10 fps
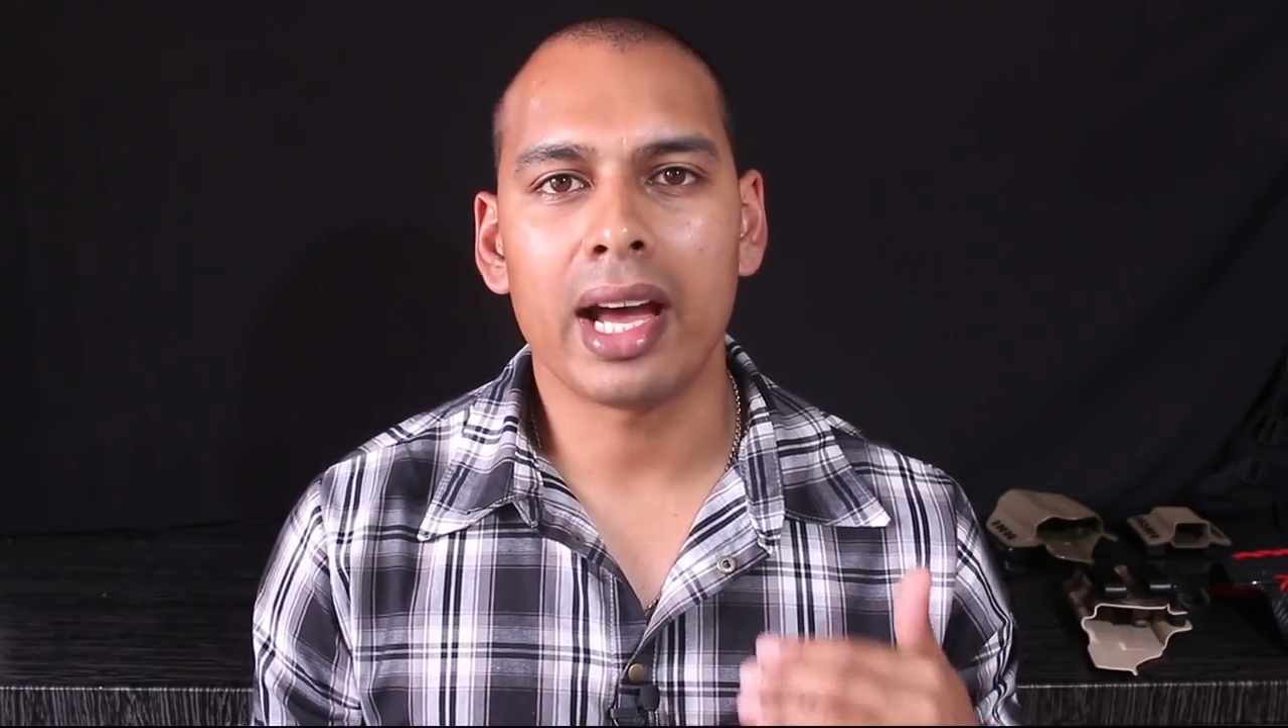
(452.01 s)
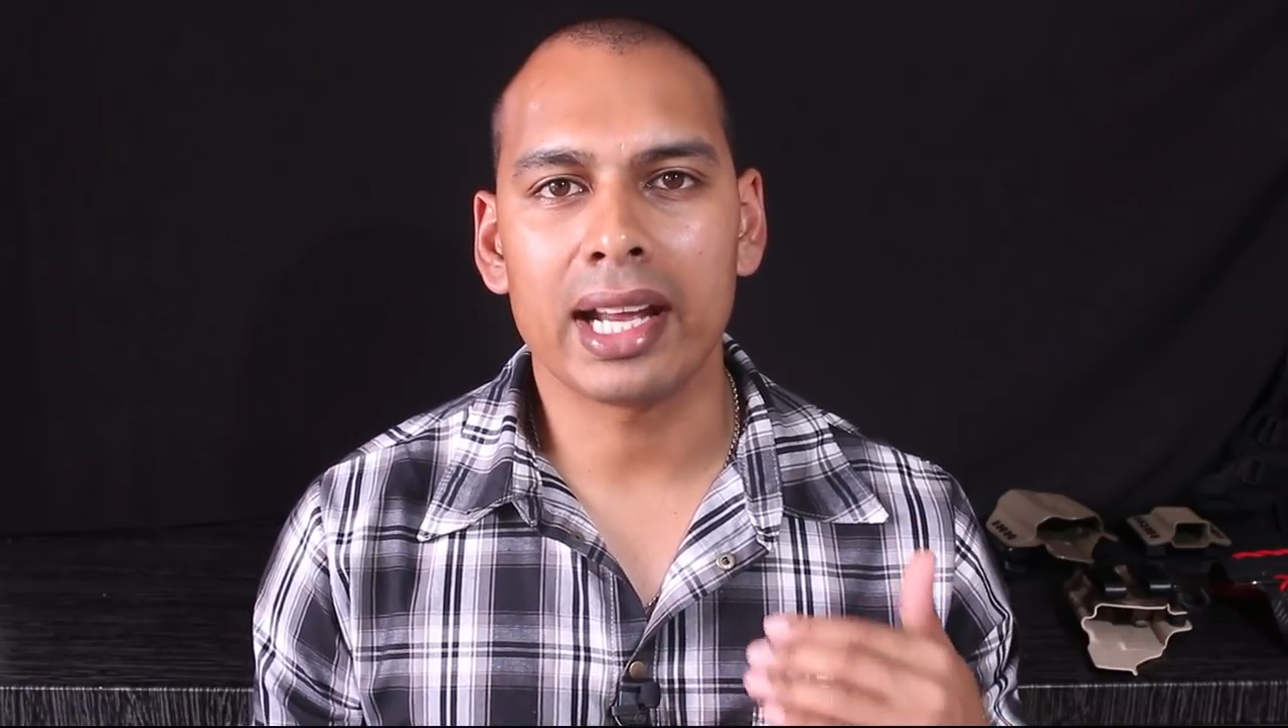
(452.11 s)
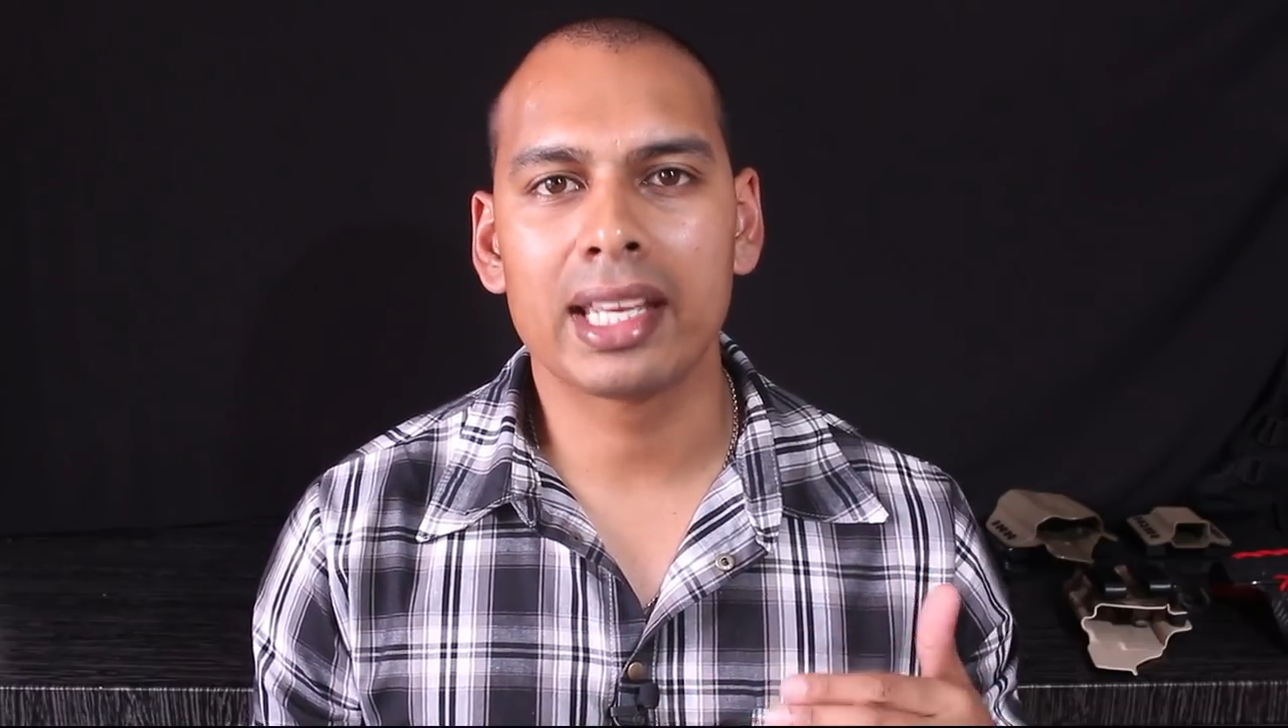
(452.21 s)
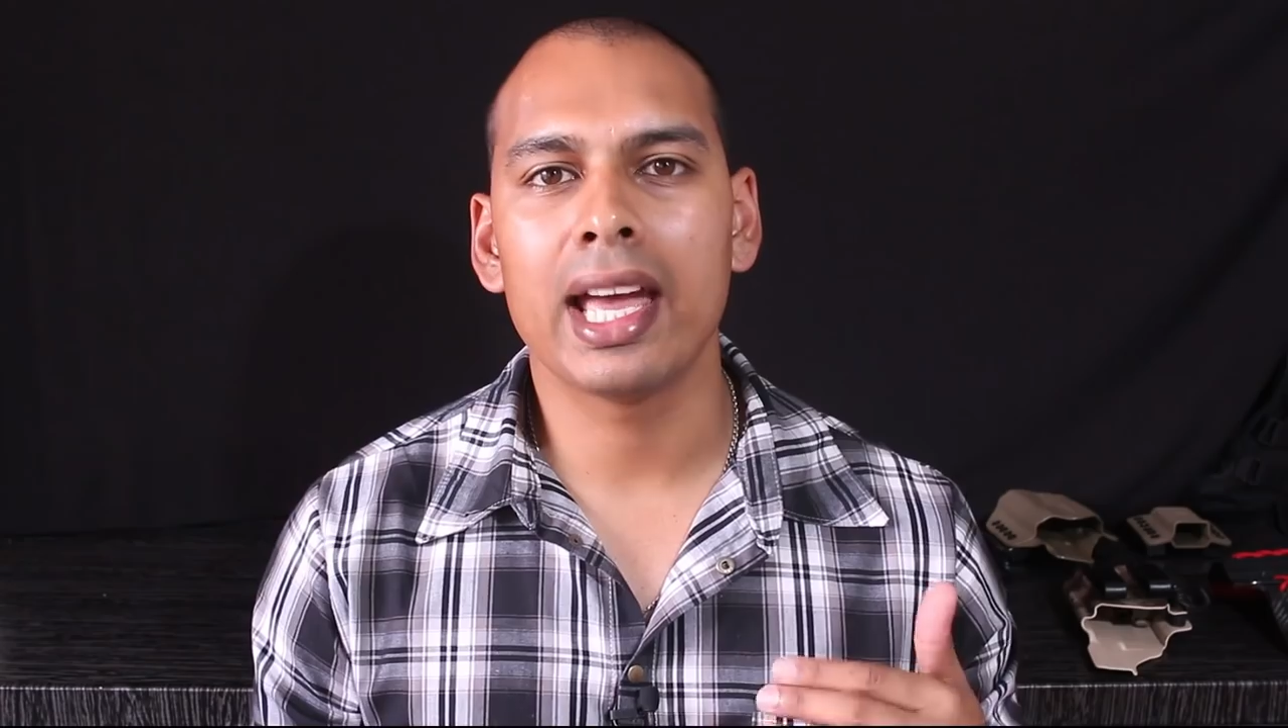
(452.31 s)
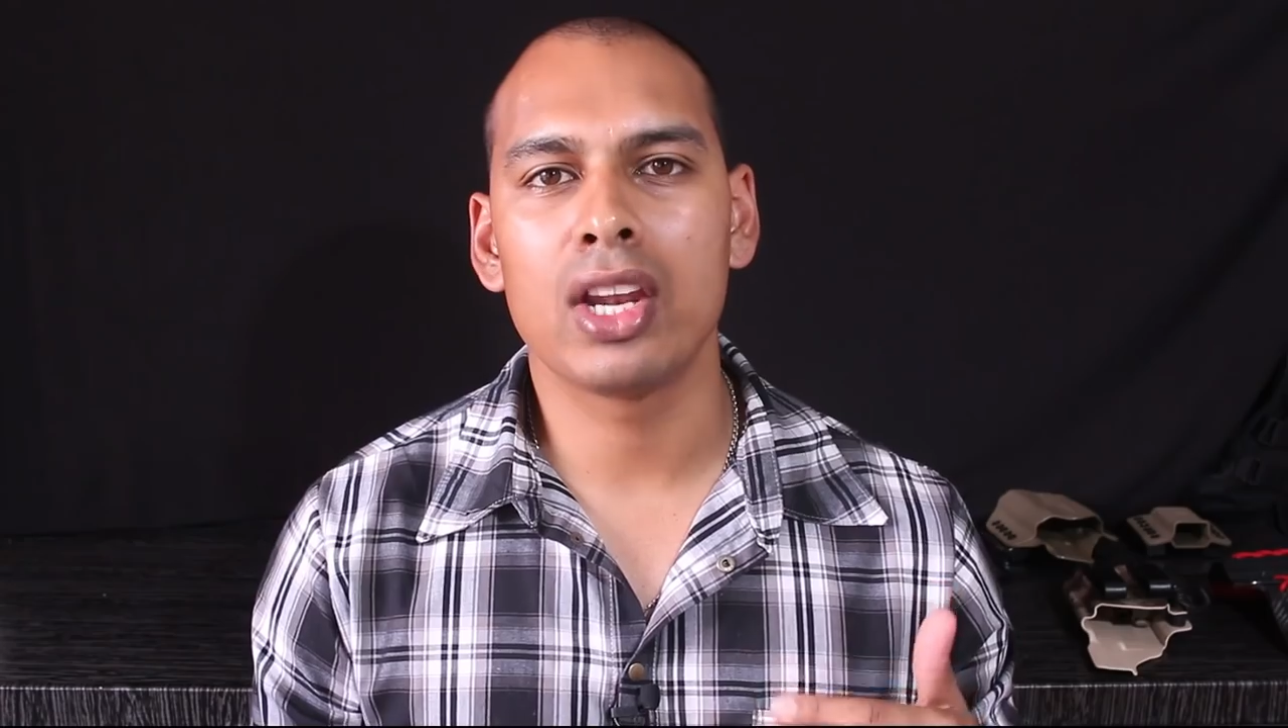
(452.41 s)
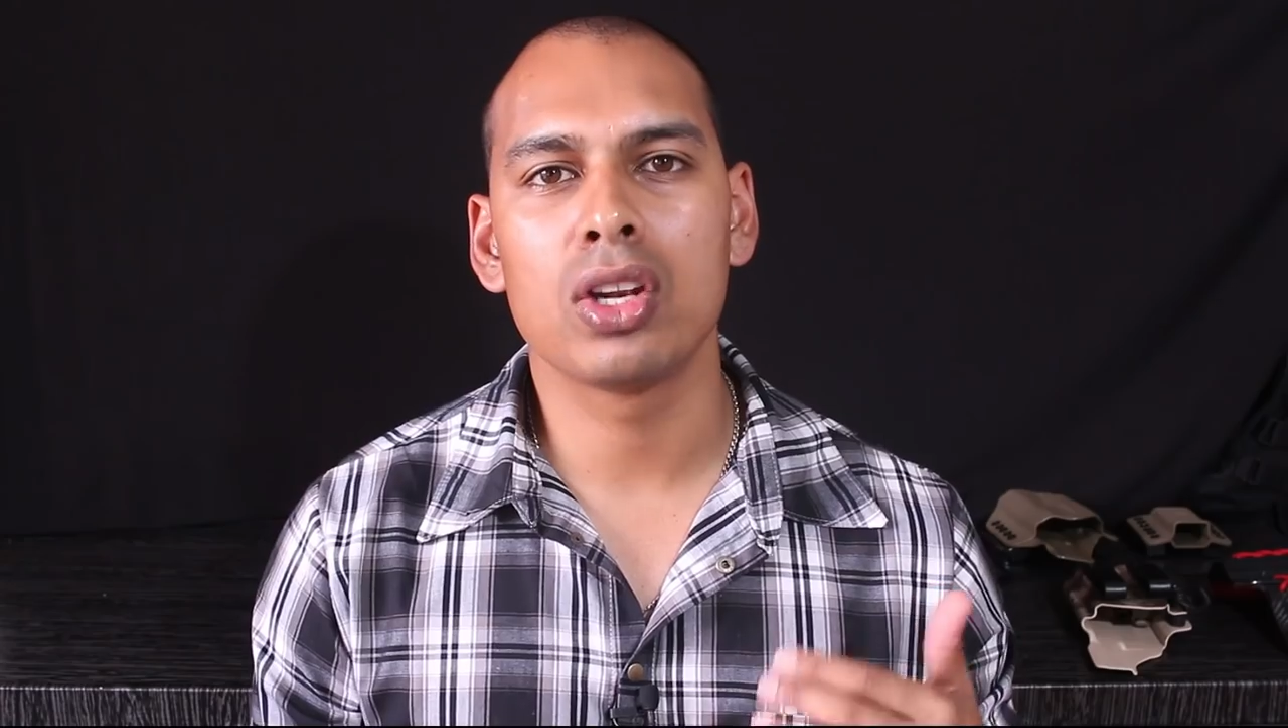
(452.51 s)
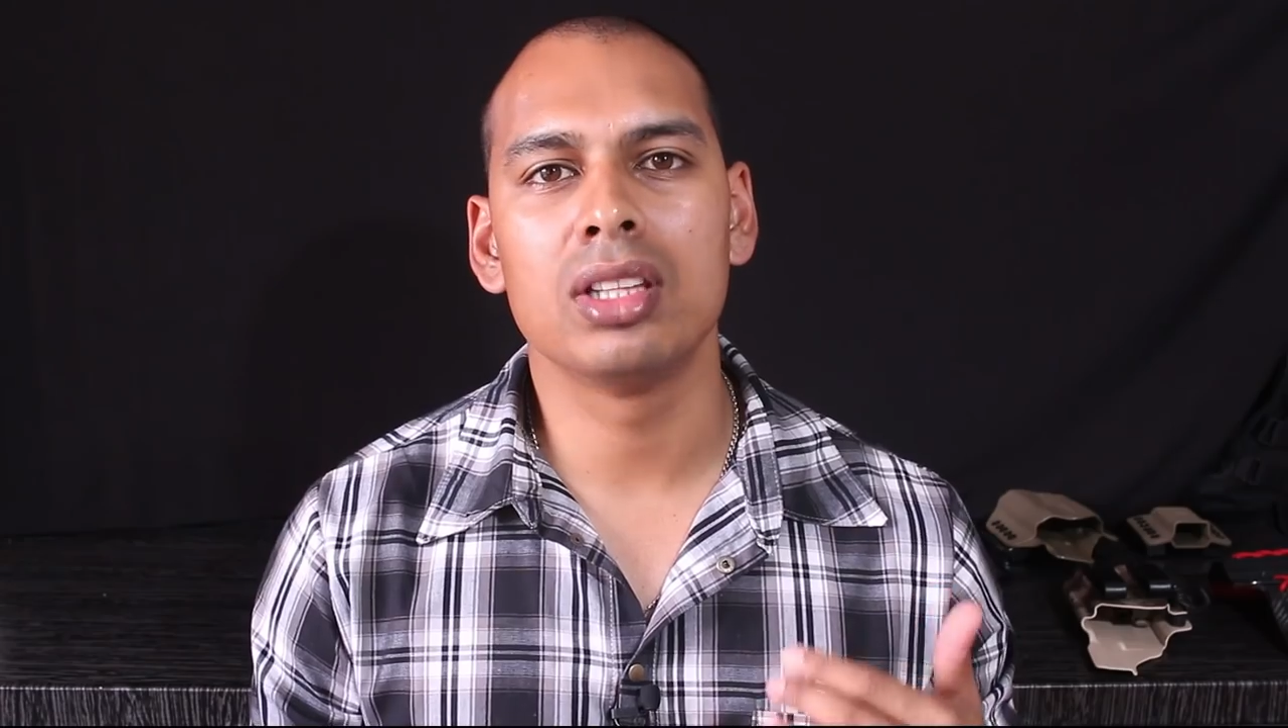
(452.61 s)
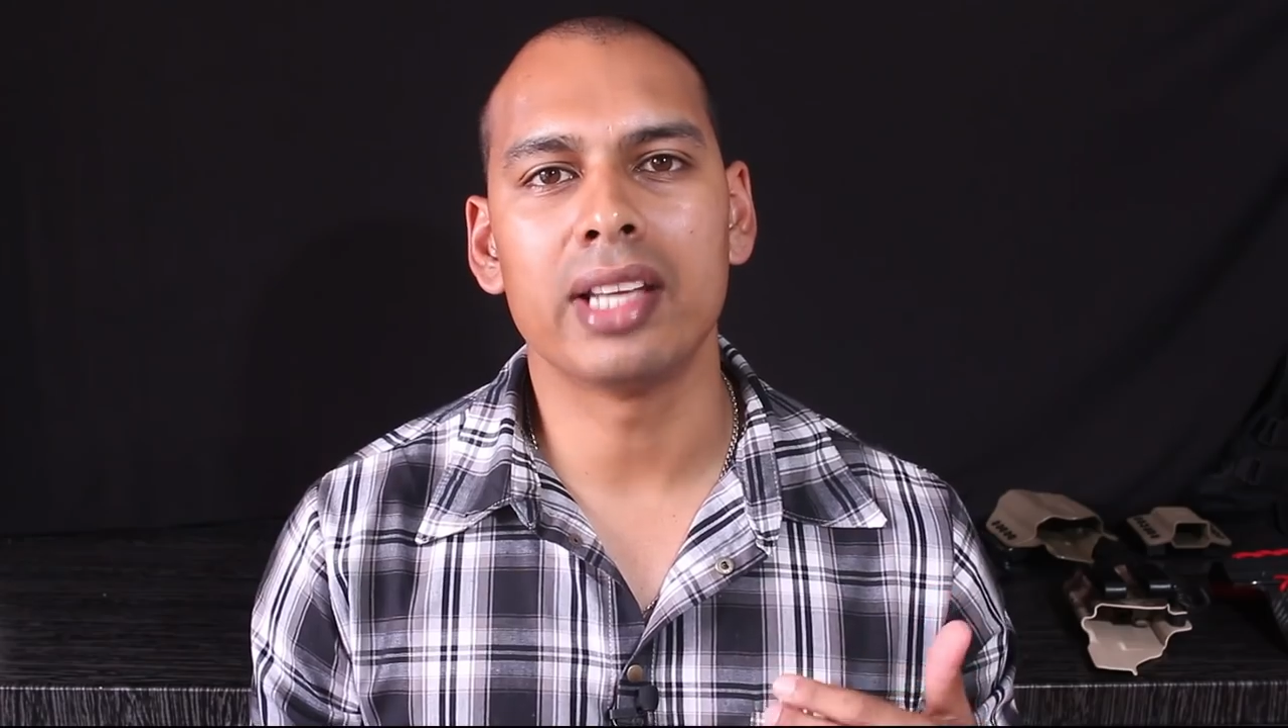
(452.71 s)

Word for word: I carry on a